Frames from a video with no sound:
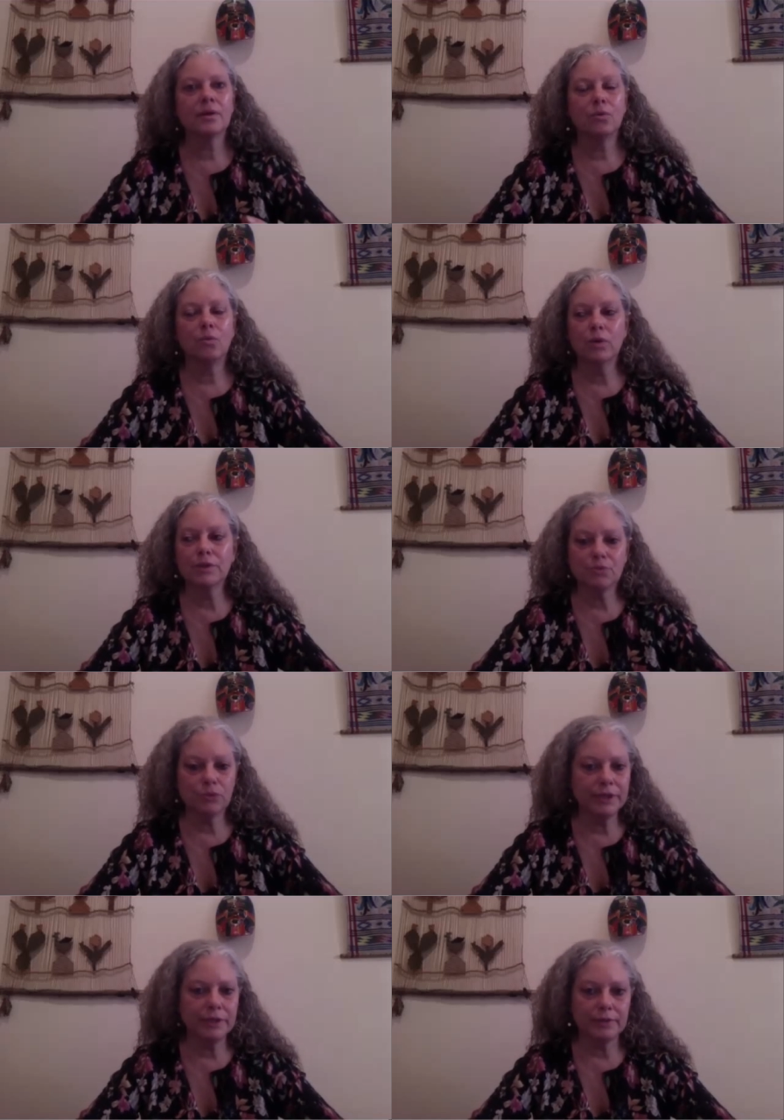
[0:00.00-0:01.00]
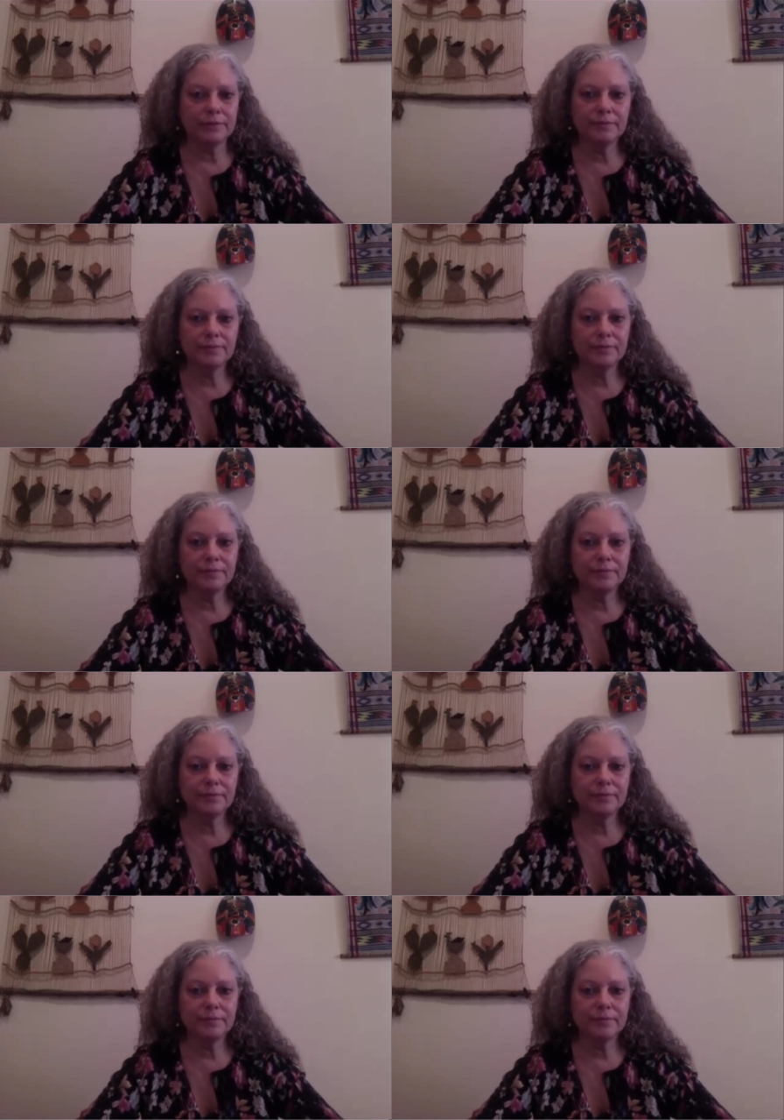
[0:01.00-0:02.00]
what's real?
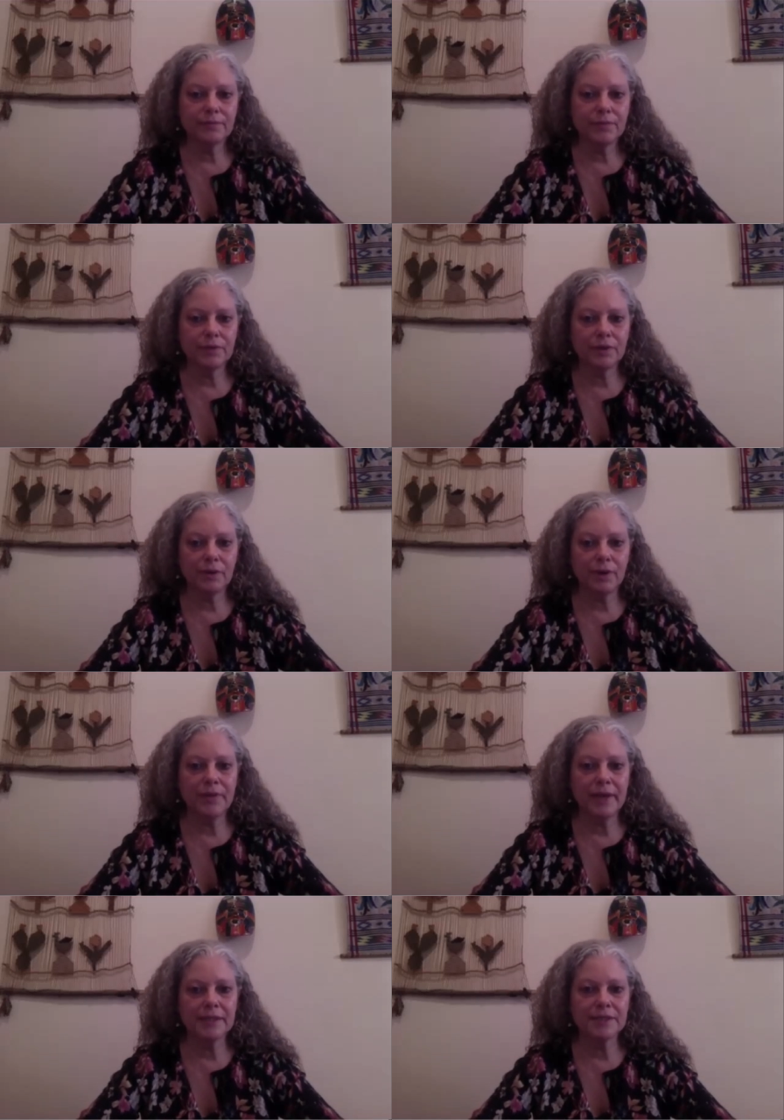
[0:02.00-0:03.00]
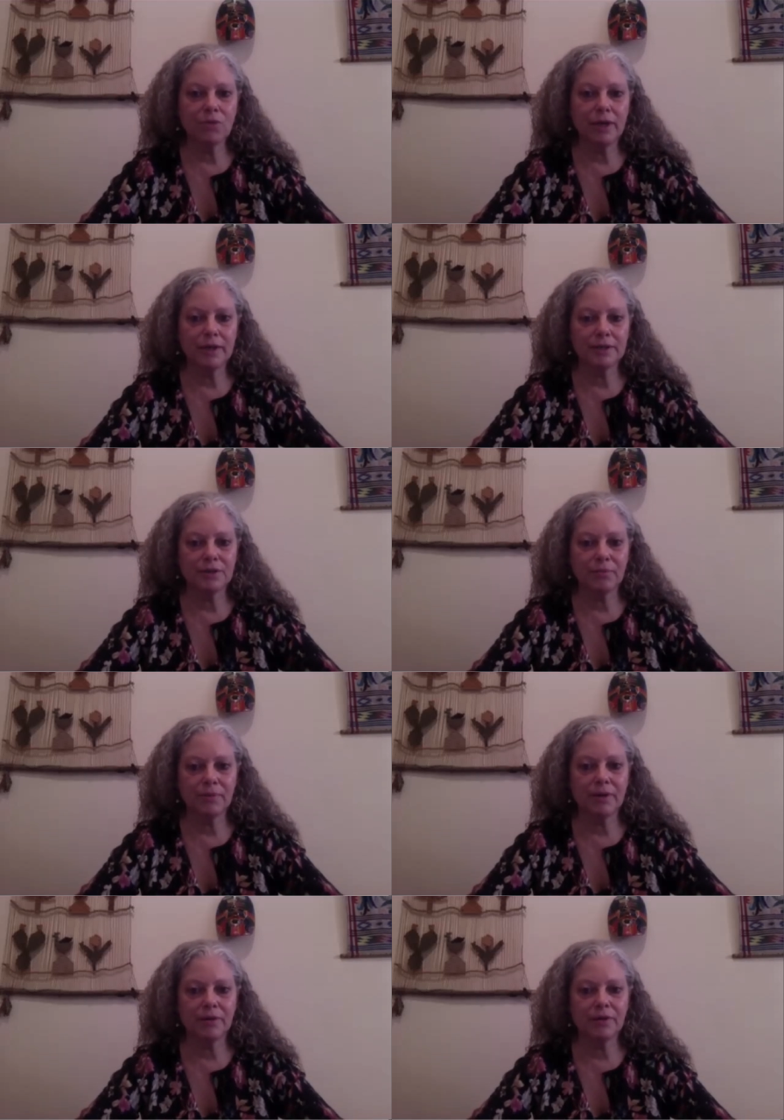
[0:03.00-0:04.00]
You know, and that's why it's so
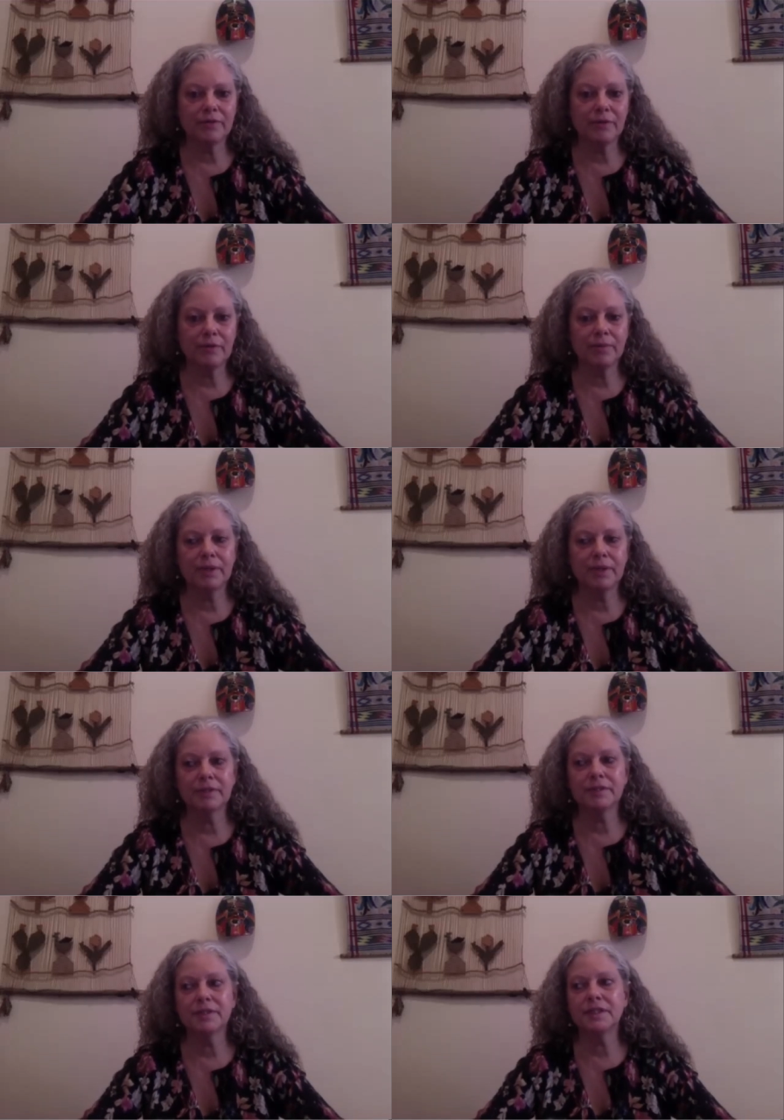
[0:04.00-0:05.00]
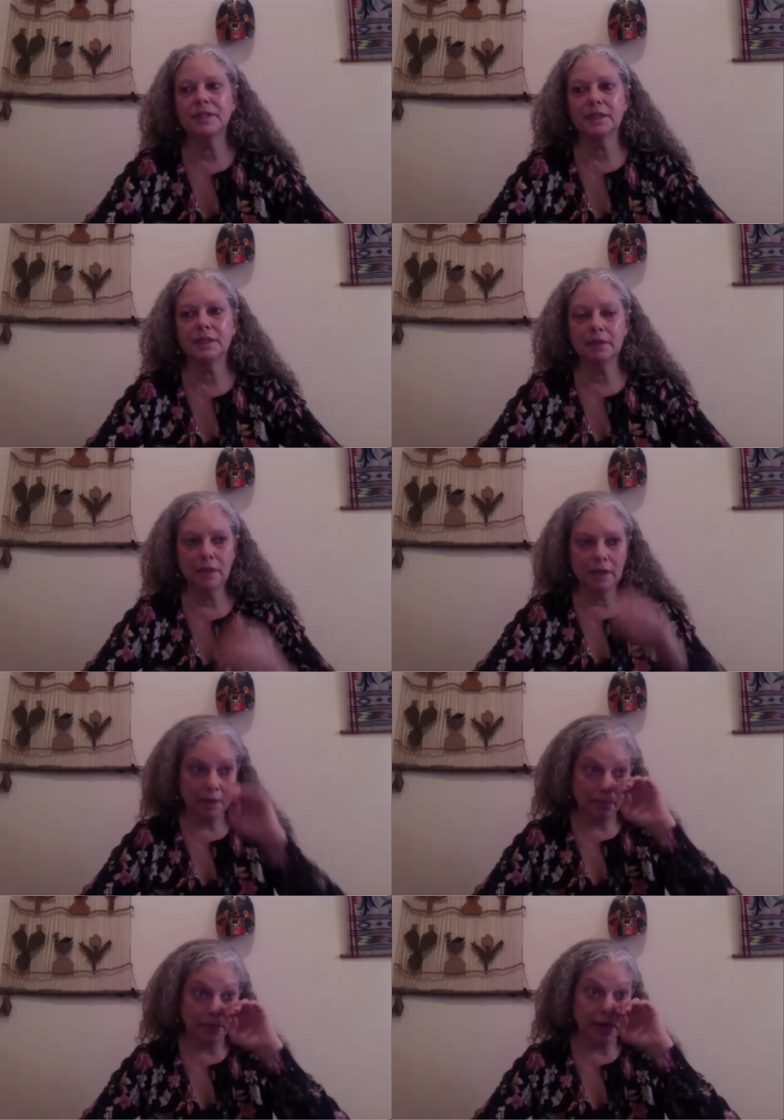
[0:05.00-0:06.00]
imperative that we begin to see
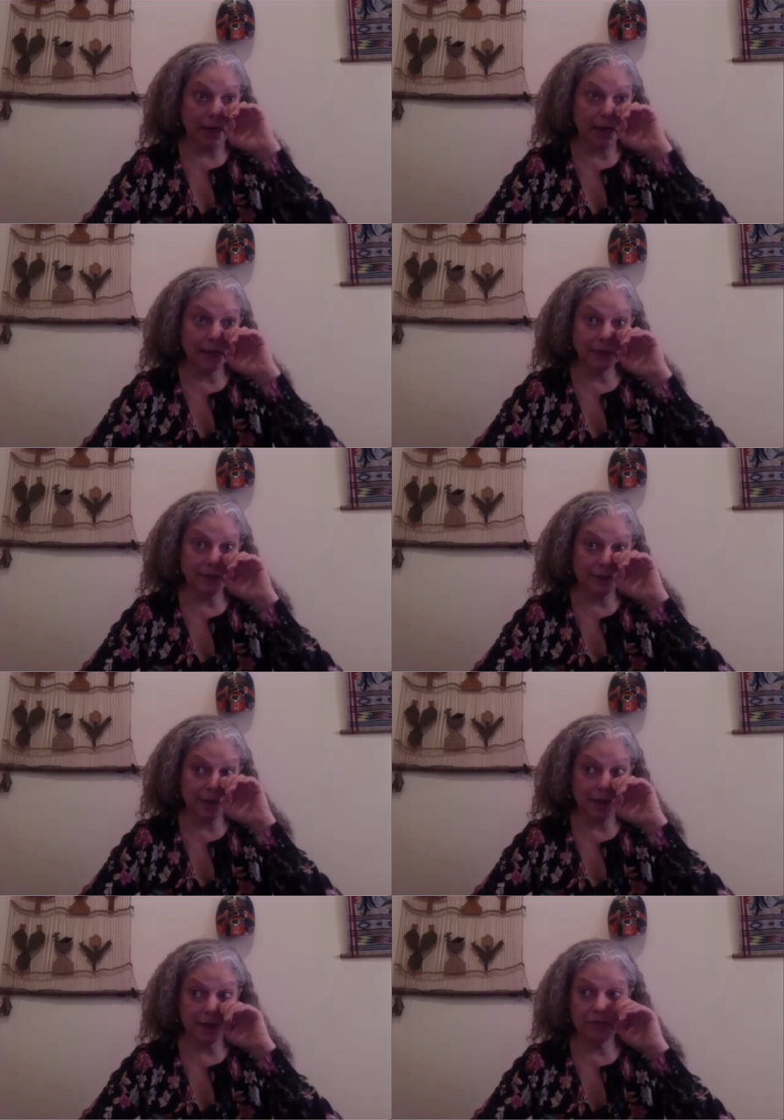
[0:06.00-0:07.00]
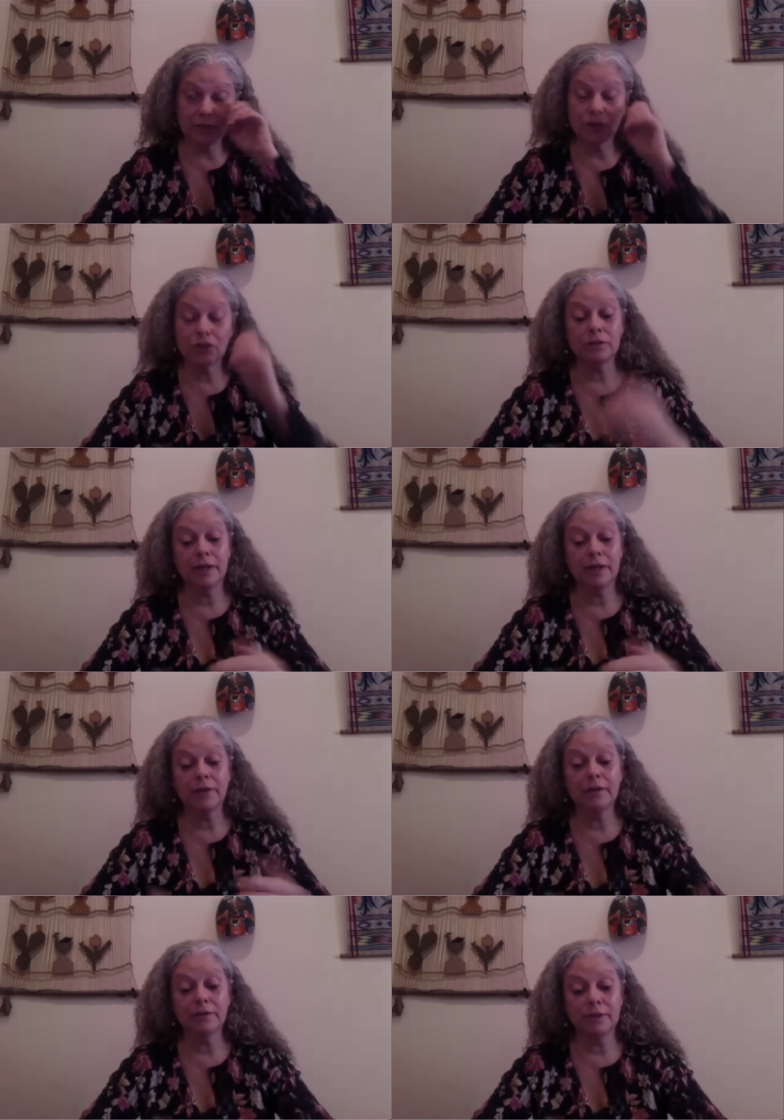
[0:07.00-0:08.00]
beyond this kind of fictional
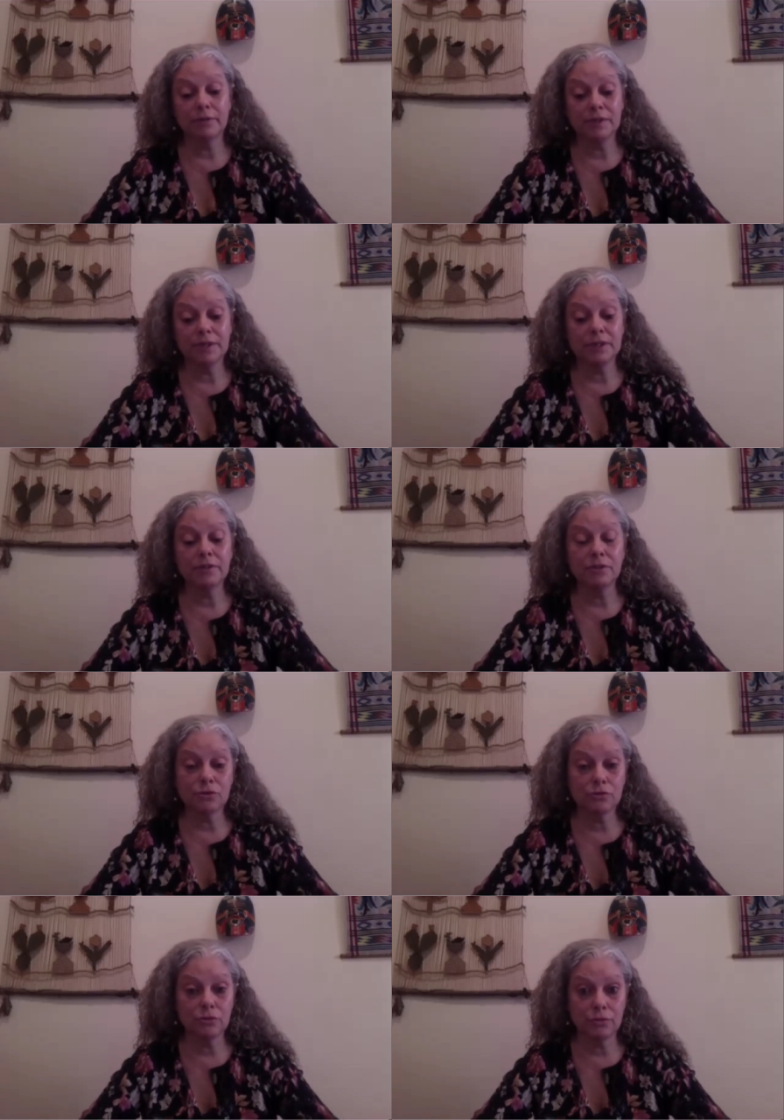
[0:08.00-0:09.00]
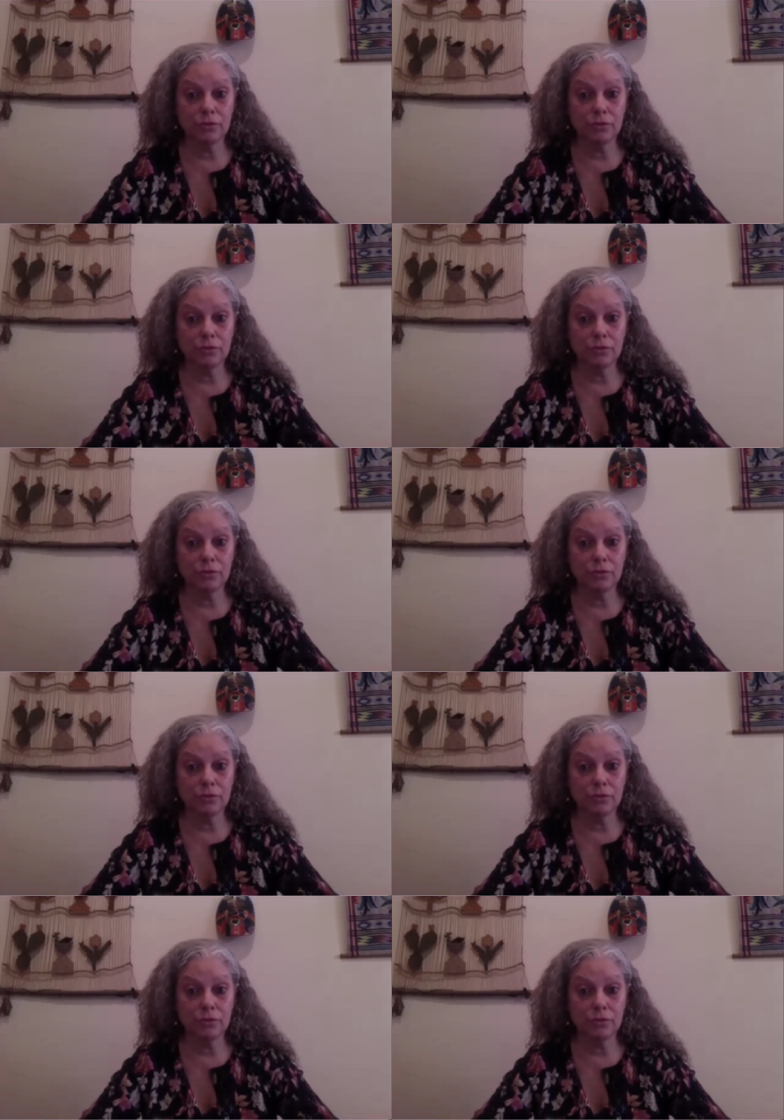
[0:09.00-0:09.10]
narrative, that we see to the truth.